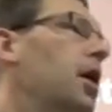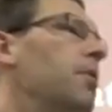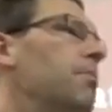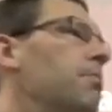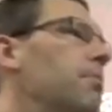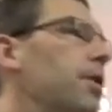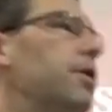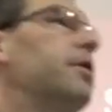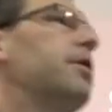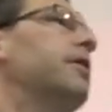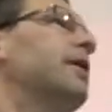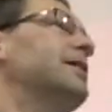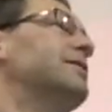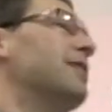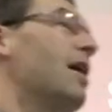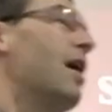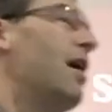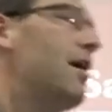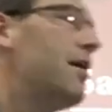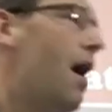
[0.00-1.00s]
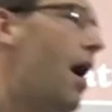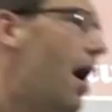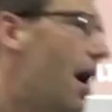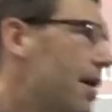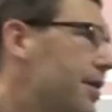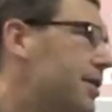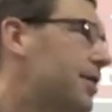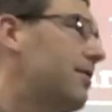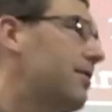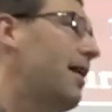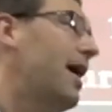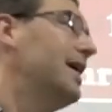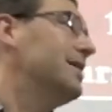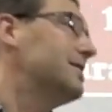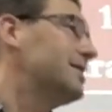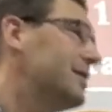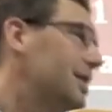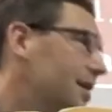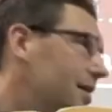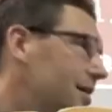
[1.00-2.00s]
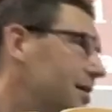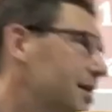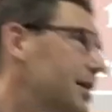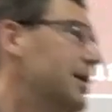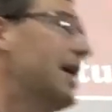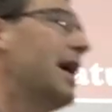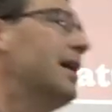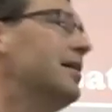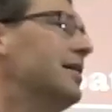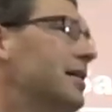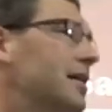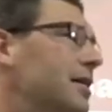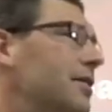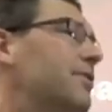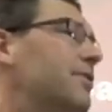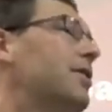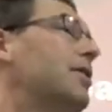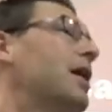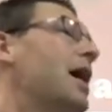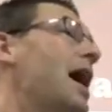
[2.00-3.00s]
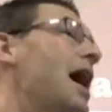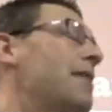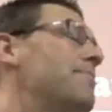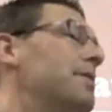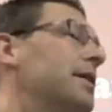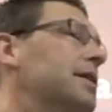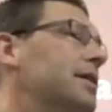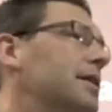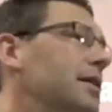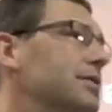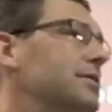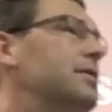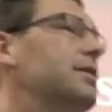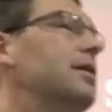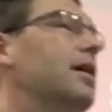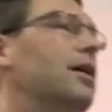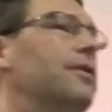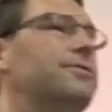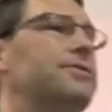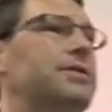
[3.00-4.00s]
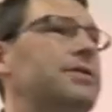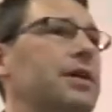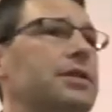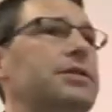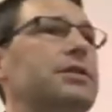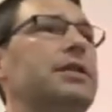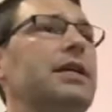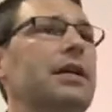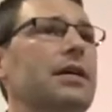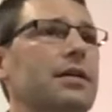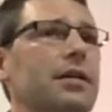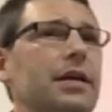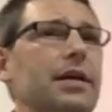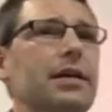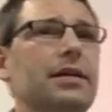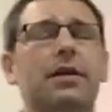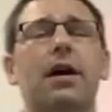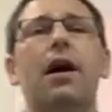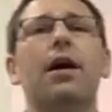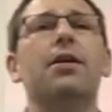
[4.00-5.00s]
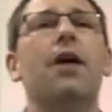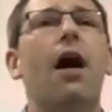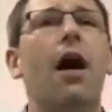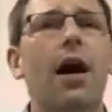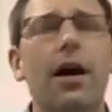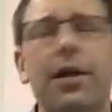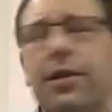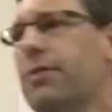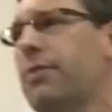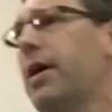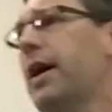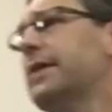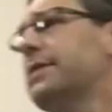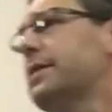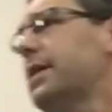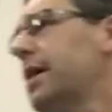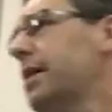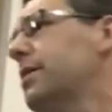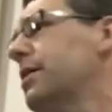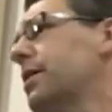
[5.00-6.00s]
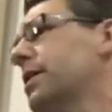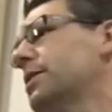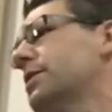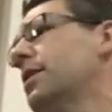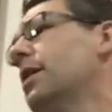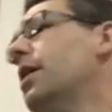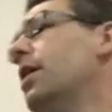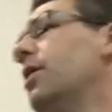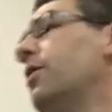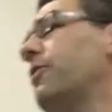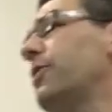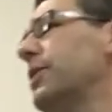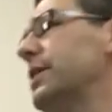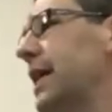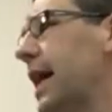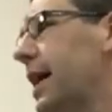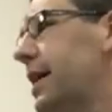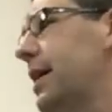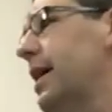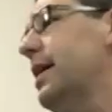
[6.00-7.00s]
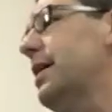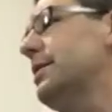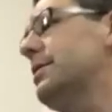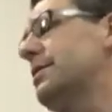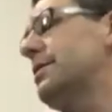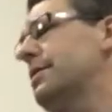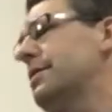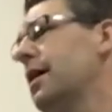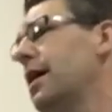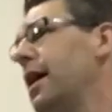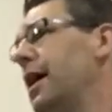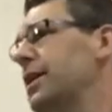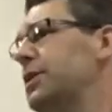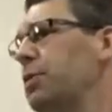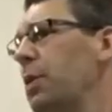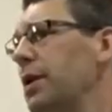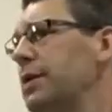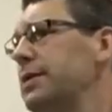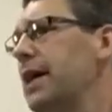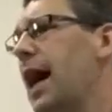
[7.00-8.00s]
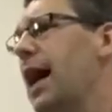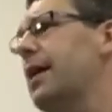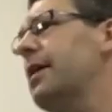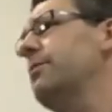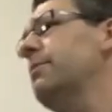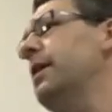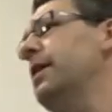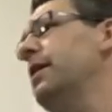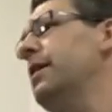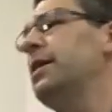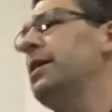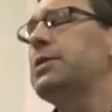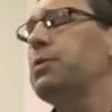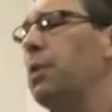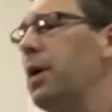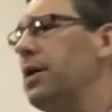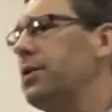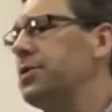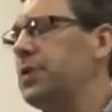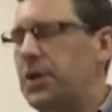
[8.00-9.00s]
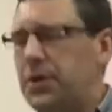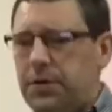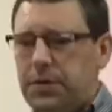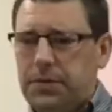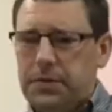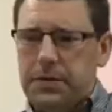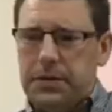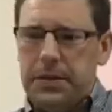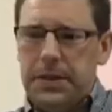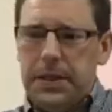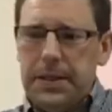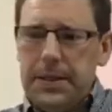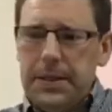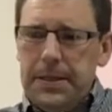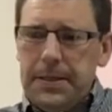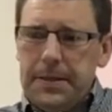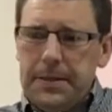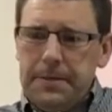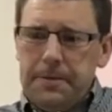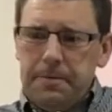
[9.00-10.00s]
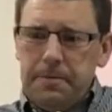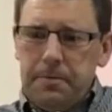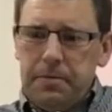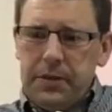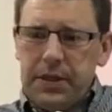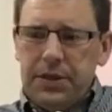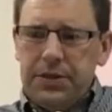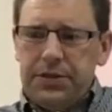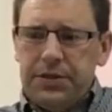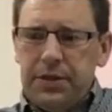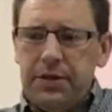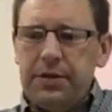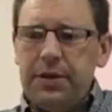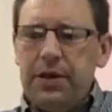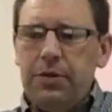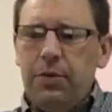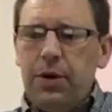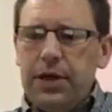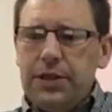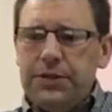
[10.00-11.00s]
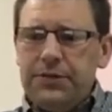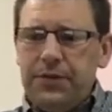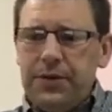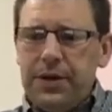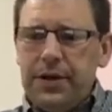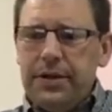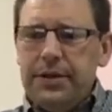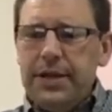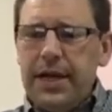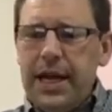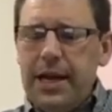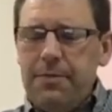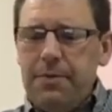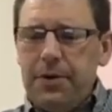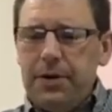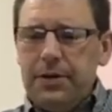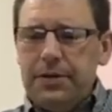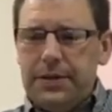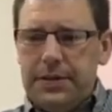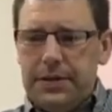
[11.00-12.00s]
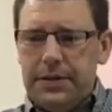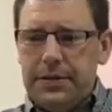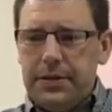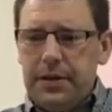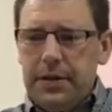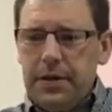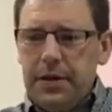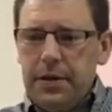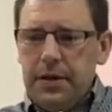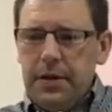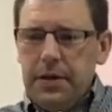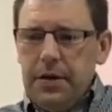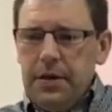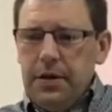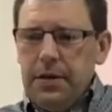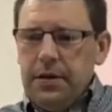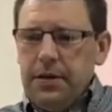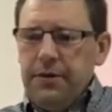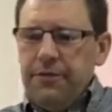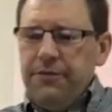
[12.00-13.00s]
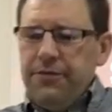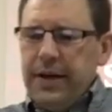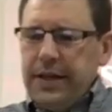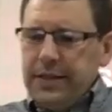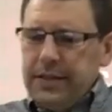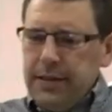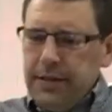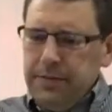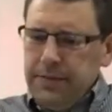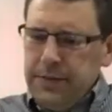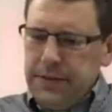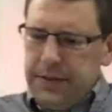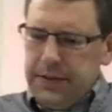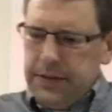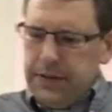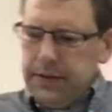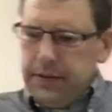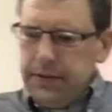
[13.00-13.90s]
Murder is unauthorized killing, and Nineveh had been guilty of such killings, unauthorized killings, for decades. It's well documented, it's well known. It certainly was for their neighbors, their victims.